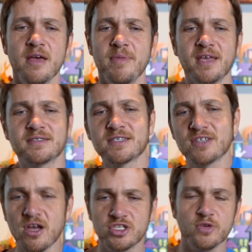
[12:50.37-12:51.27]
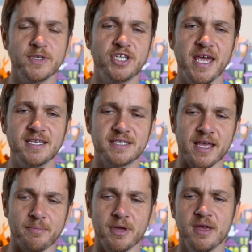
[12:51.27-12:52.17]
because the saucer would chase
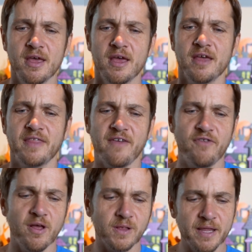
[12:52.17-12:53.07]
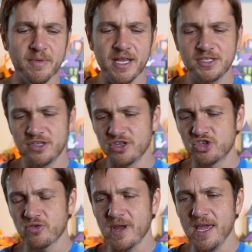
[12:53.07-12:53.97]
them. They felt limited to the
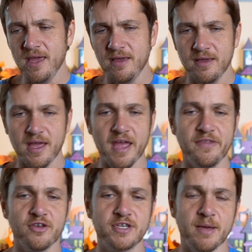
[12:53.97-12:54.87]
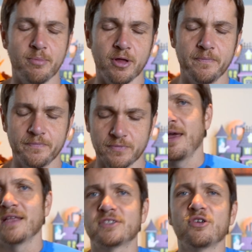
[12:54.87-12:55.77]
tree and their temple.
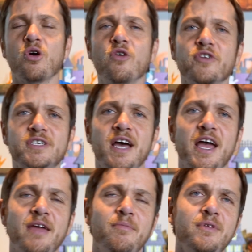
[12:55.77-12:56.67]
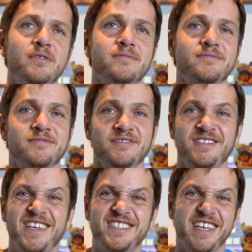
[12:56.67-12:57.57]
And so over time,
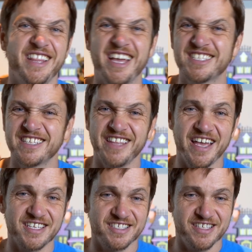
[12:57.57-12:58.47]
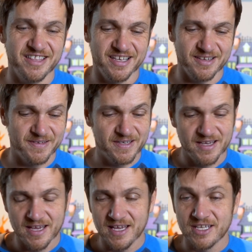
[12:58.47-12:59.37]
they said less and less to the
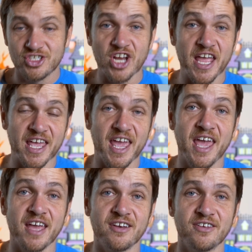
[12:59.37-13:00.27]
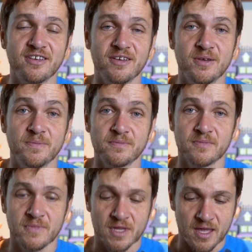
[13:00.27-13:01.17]
giant hand.
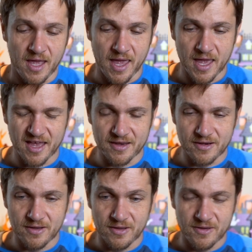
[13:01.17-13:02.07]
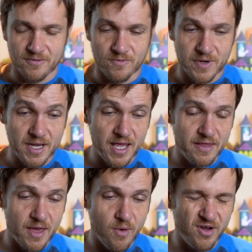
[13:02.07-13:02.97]
And one day
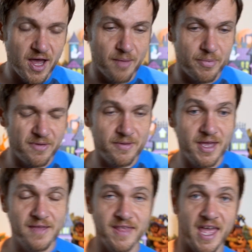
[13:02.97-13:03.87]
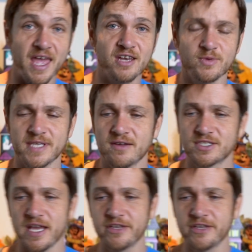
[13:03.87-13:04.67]
they woke up and the hand was outside